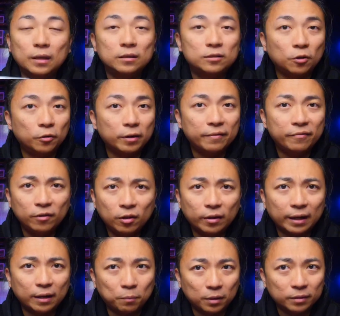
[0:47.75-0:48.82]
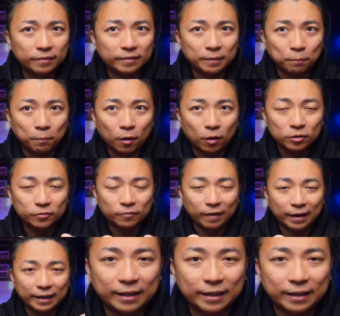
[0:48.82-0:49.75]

So if you look at the bottom of the box right